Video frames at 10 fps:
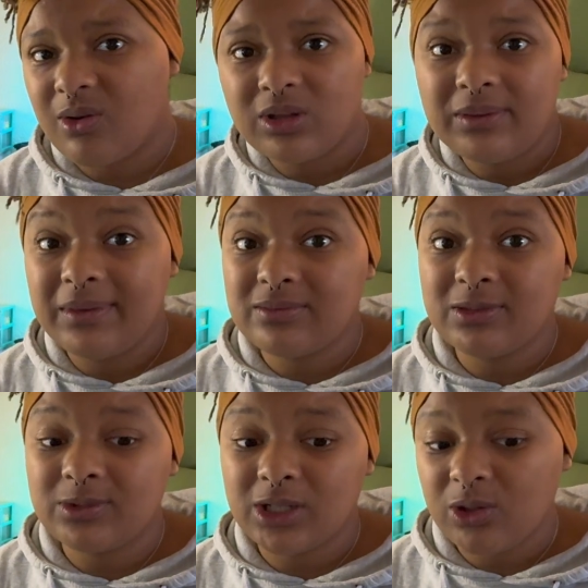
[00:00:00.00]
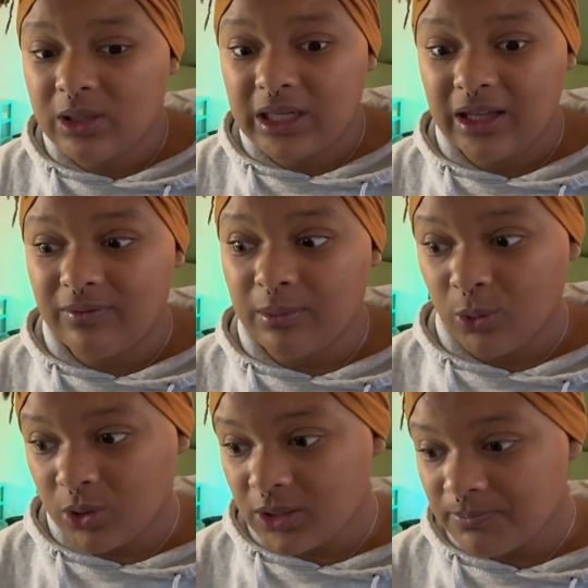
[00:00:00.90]
only makes me want to go get it even
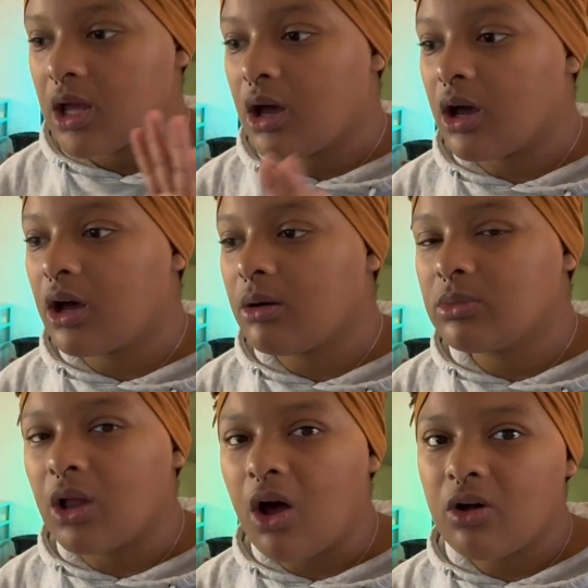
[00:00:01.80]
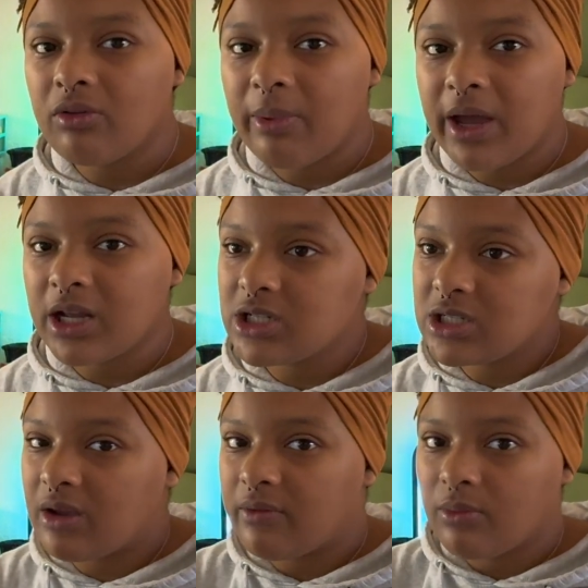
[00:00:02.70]
more. Not all the packages
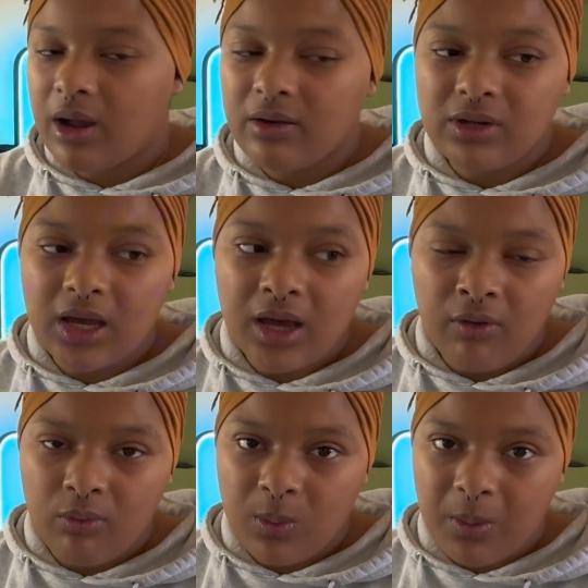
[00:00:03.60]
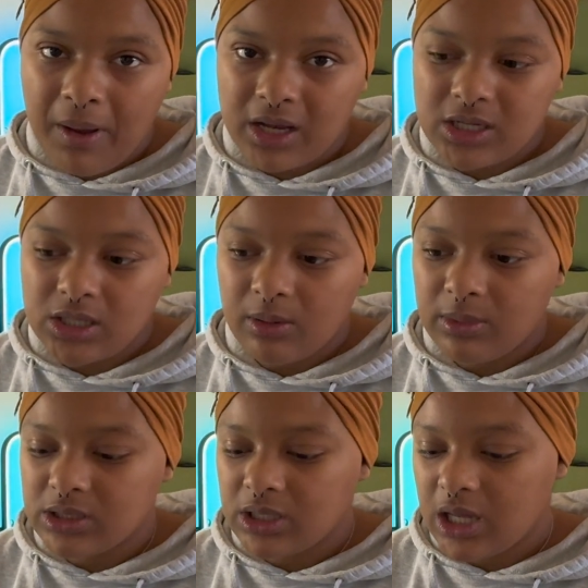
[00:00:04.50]
have arrived yet. I have one more package coming
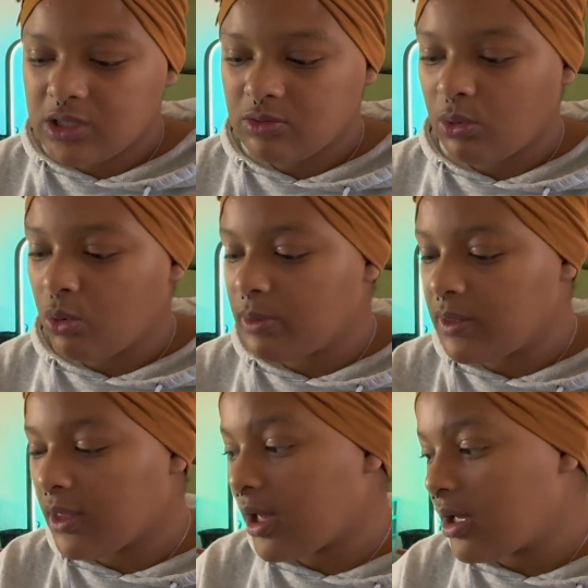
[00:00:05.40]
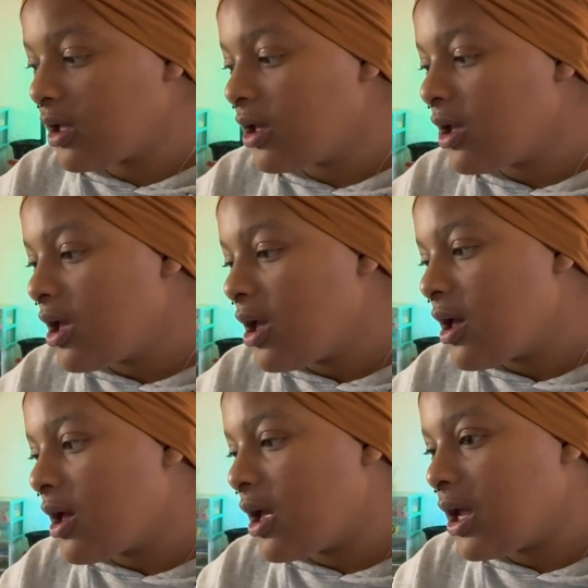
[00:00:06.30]
today, so we'll open that.
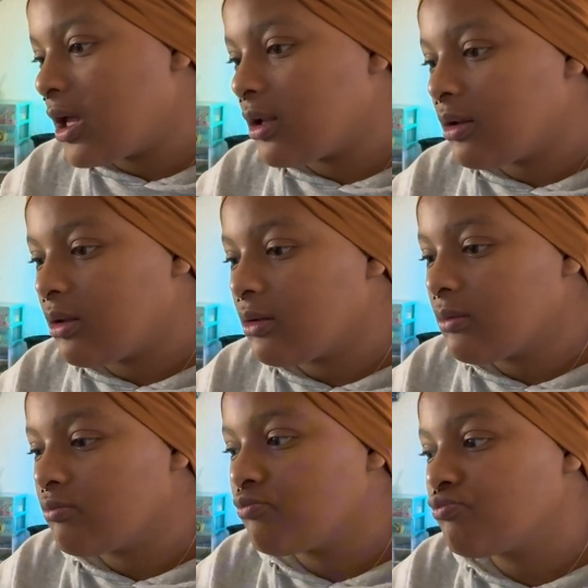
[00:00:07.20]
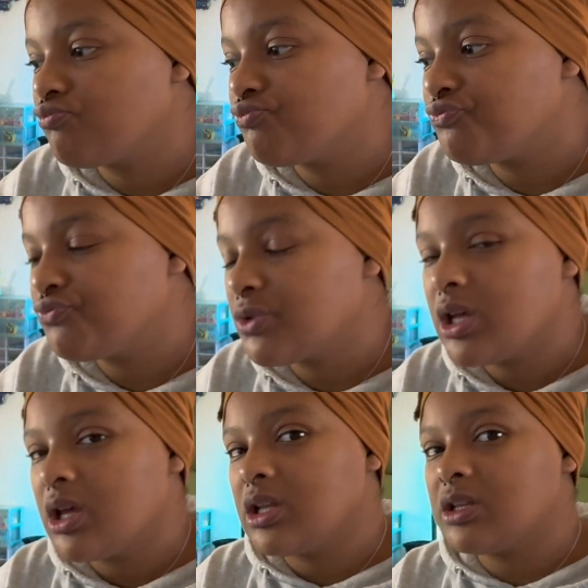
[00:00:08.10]
And
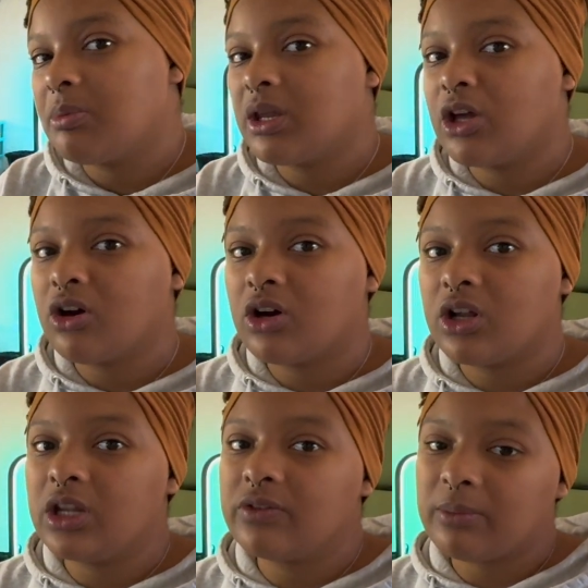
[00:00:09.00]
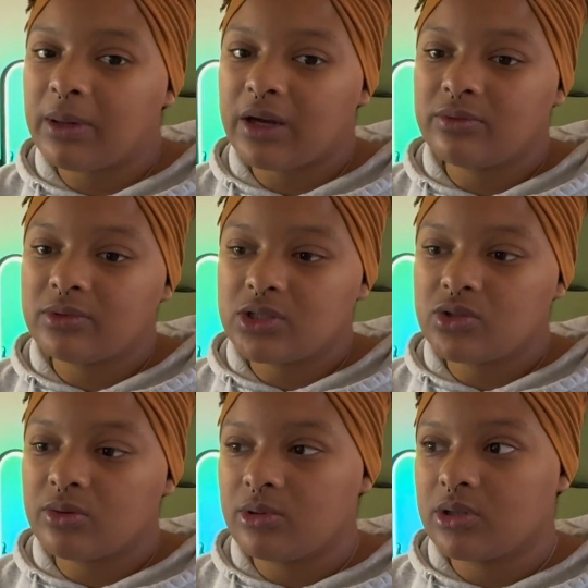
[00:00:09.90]
depending on if I'm back from the
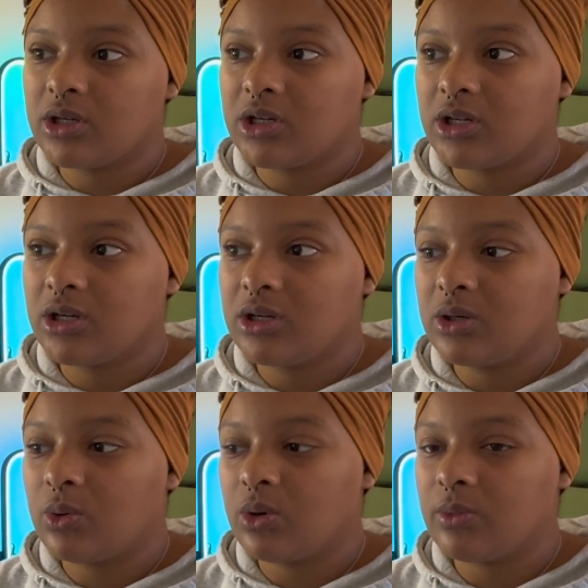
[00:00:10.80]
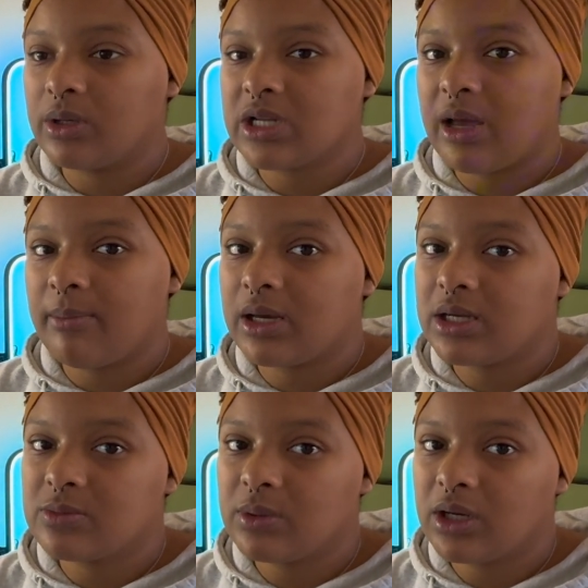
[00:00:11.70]
store or what time my
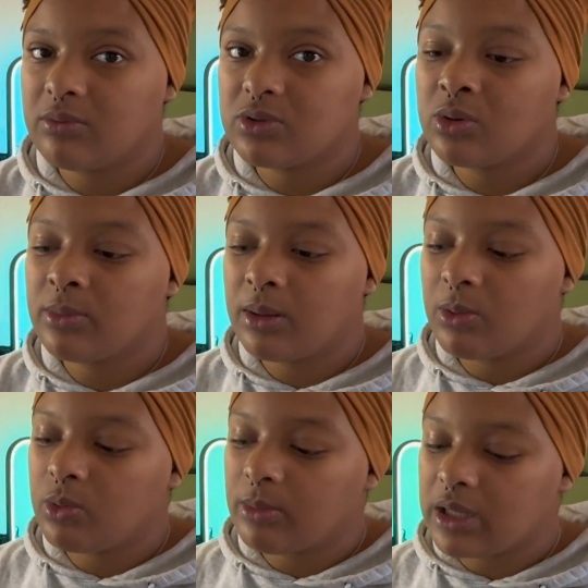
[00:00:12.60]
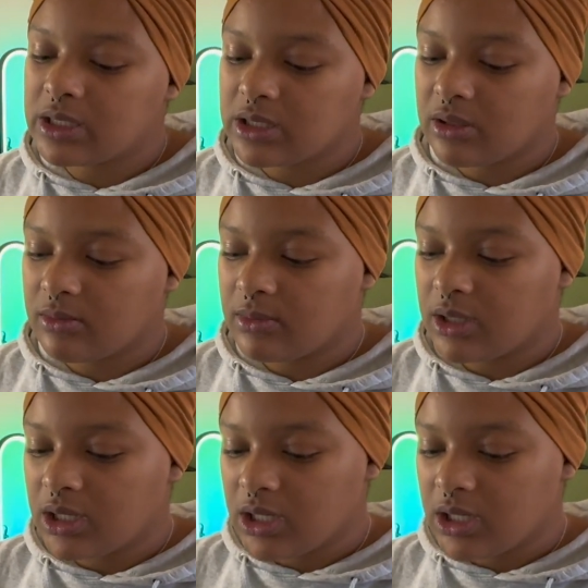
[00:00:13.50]
husband comes home, maybe we'll make some